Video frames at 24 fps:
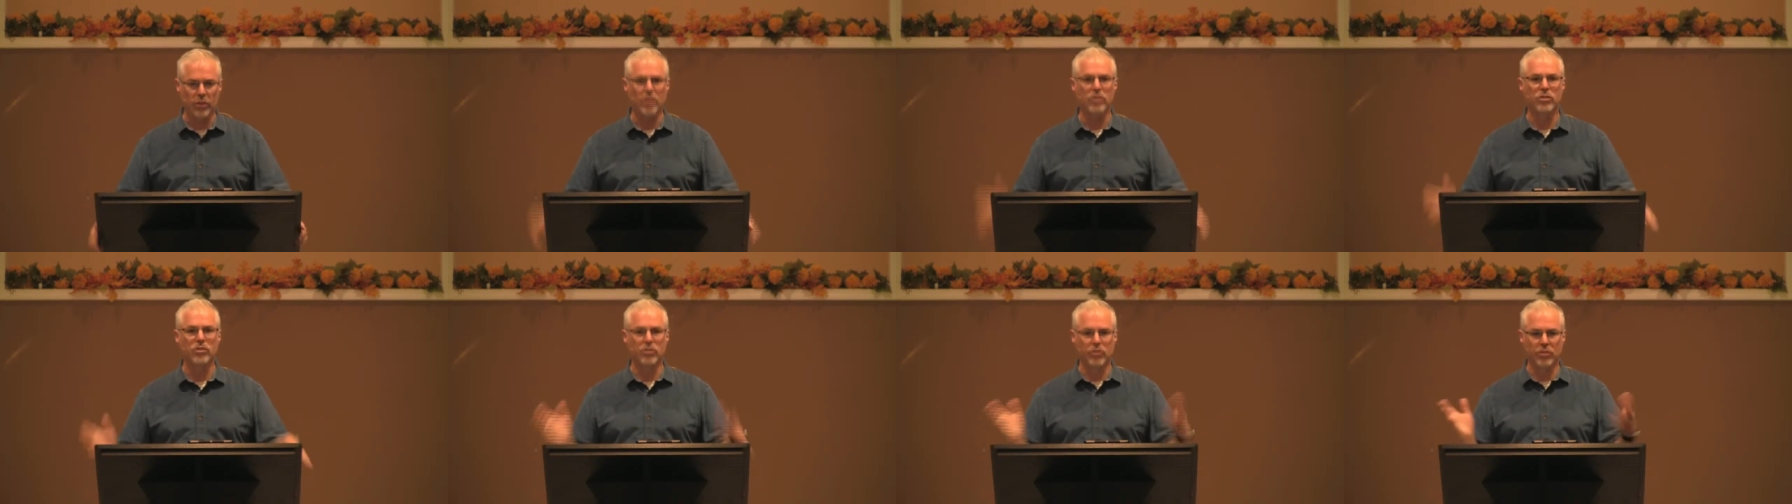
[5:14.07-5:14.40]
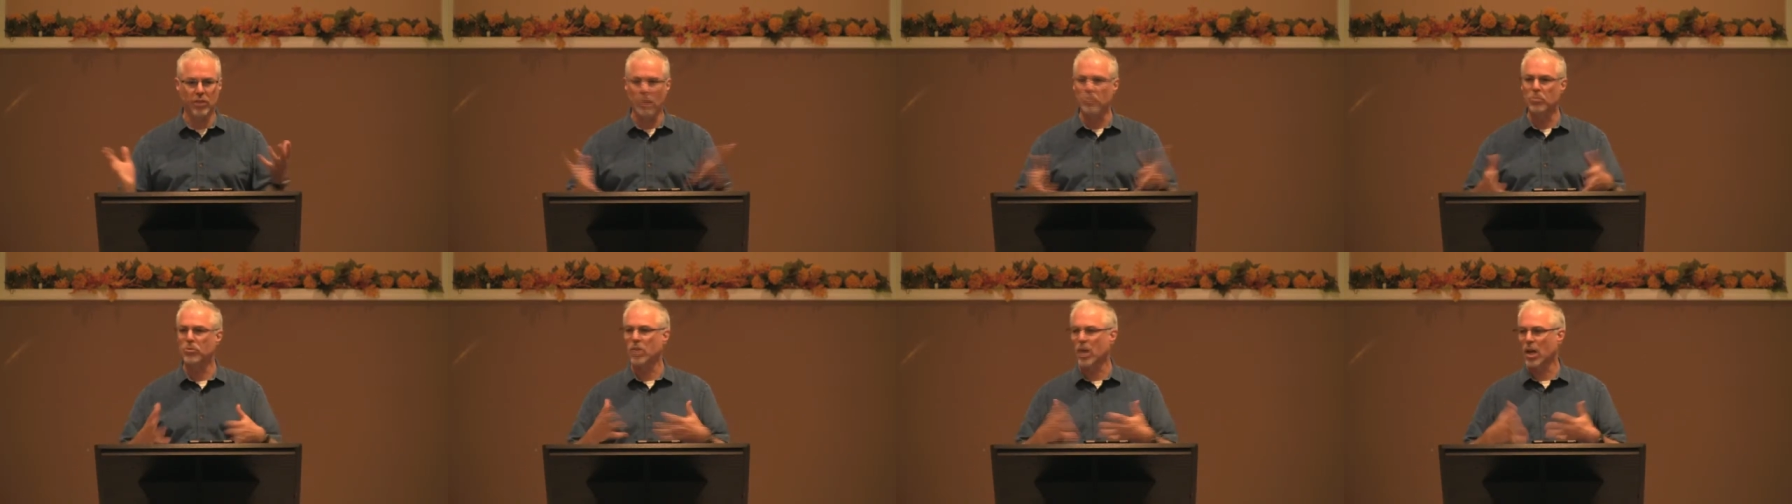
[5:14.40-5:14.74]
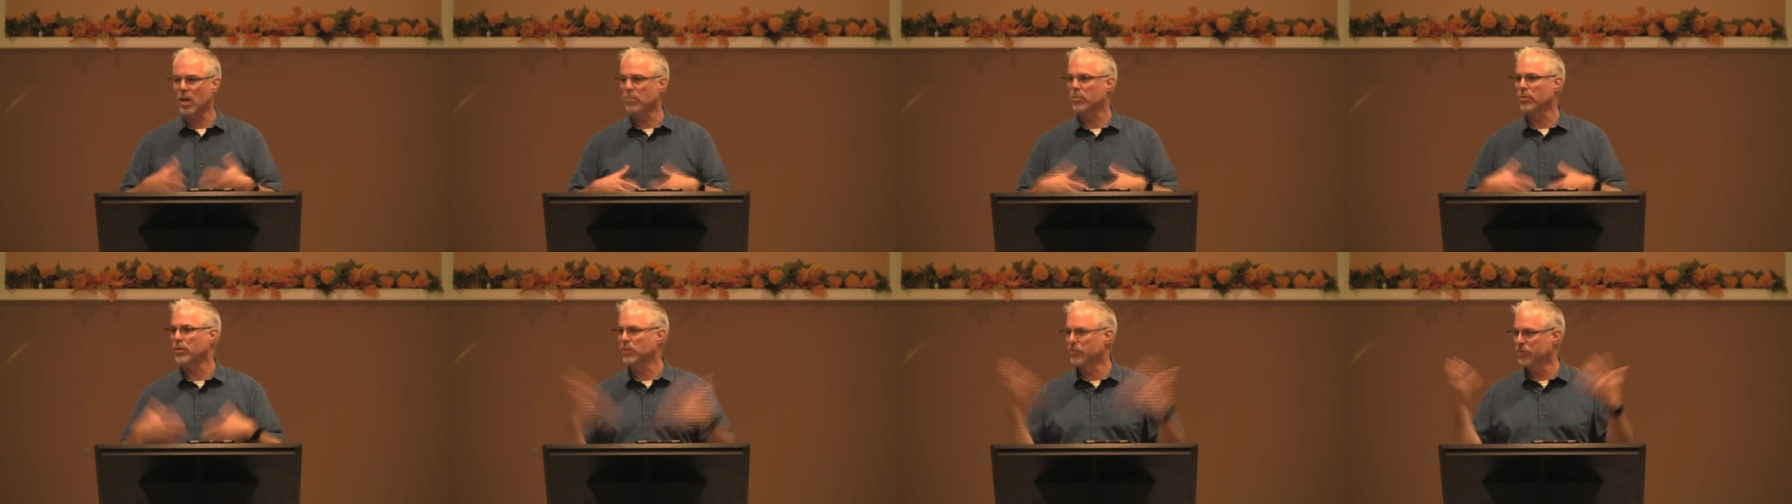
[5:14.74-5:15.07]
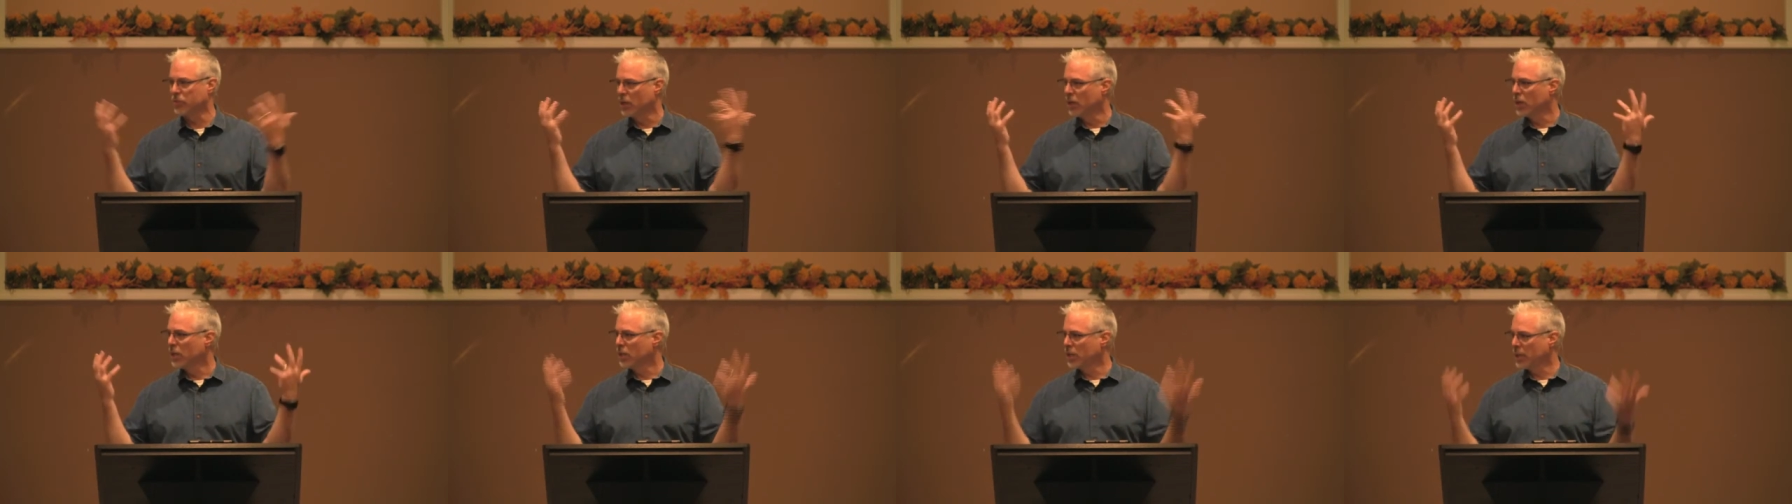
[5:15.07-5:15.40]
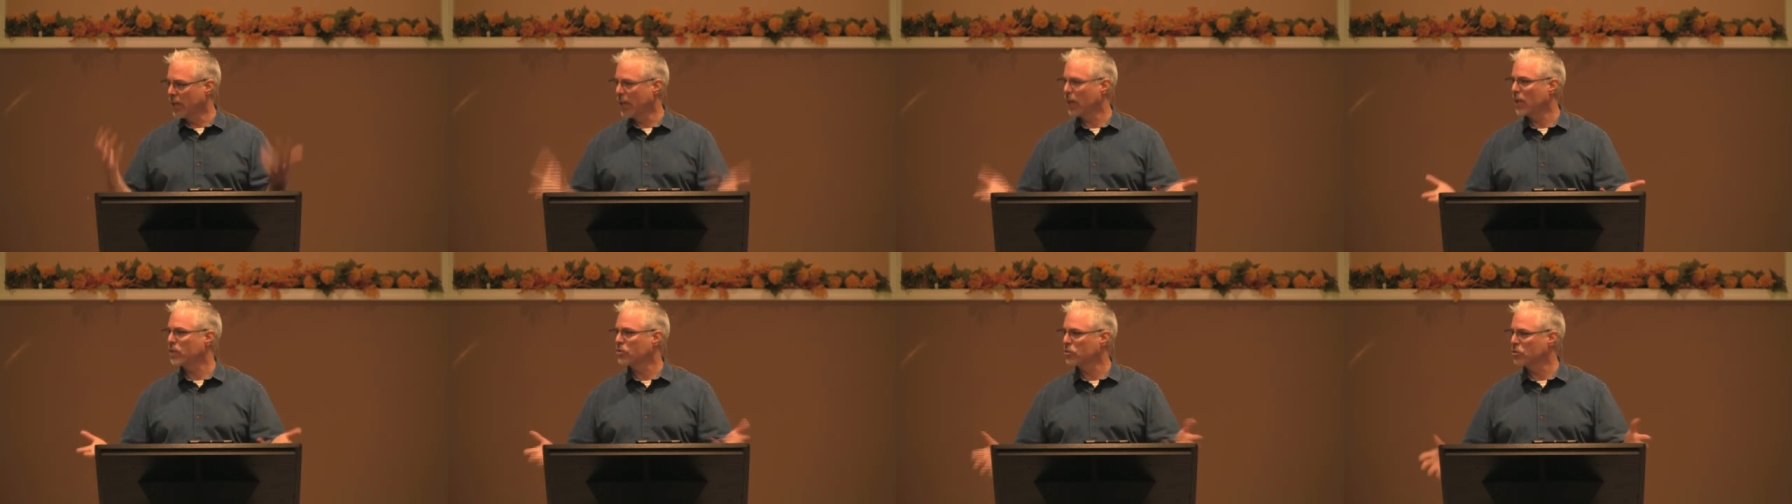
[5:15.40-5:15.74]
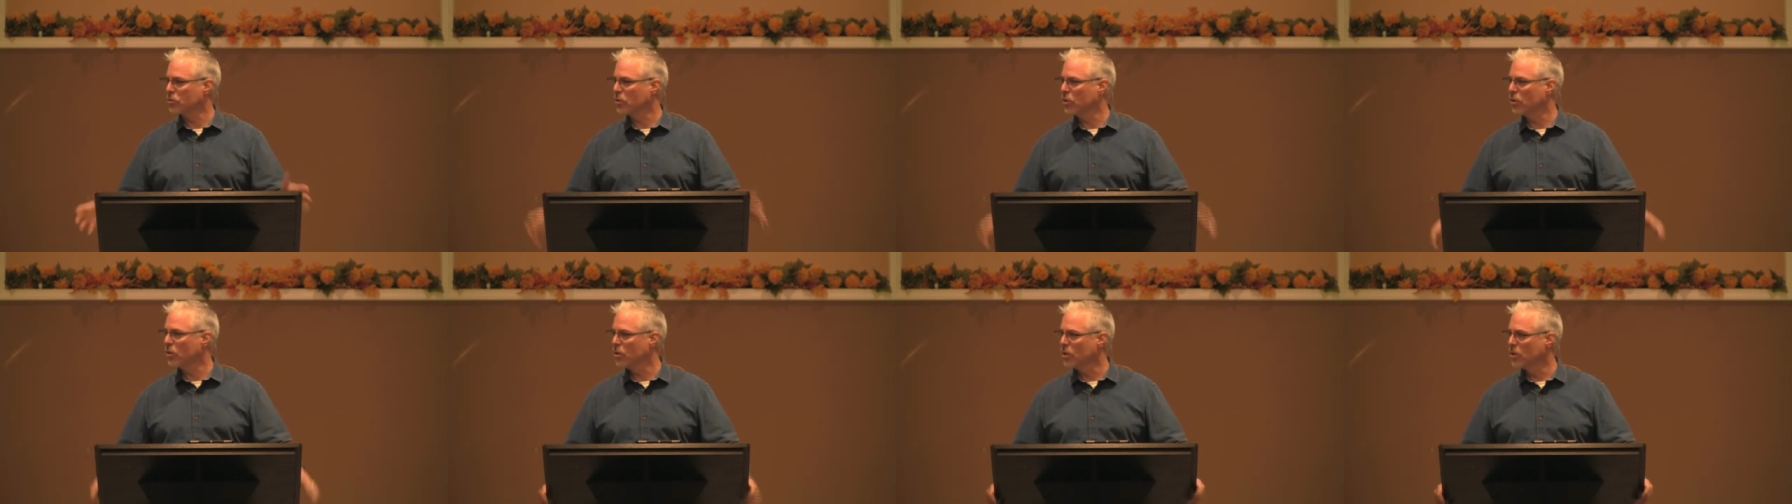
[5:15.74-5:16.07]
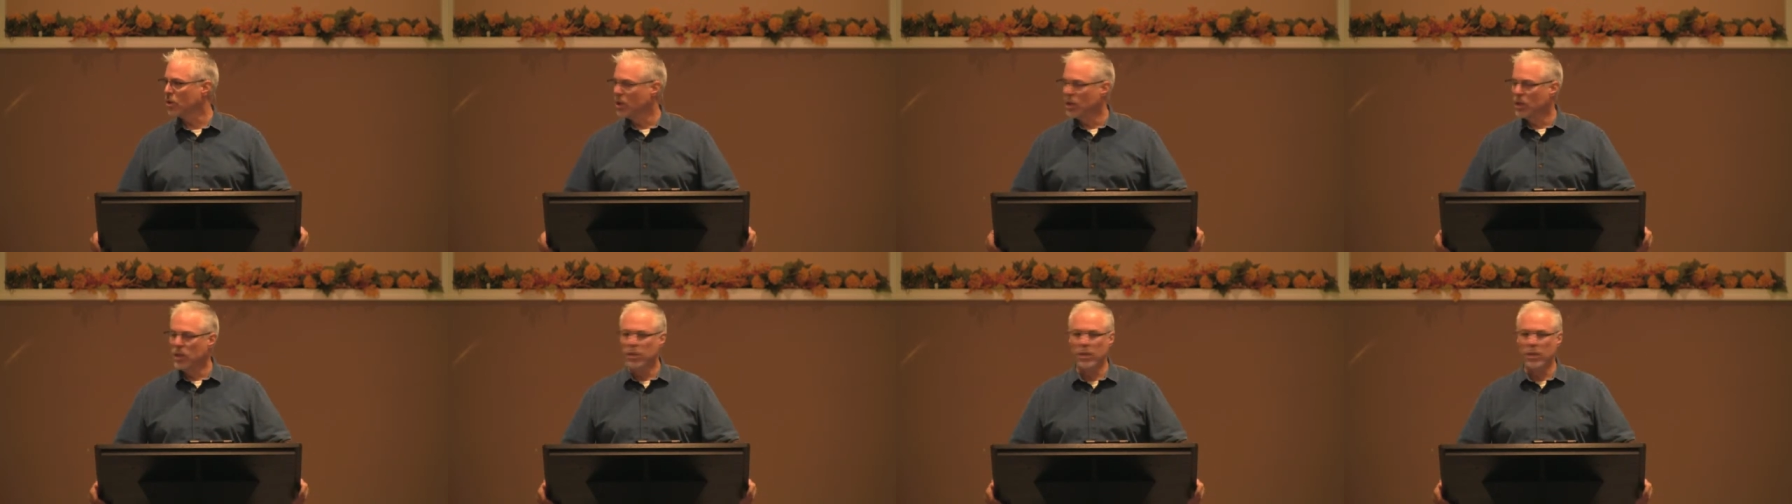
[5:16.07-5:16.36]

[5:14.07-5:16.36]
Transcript: it's some type of casserole.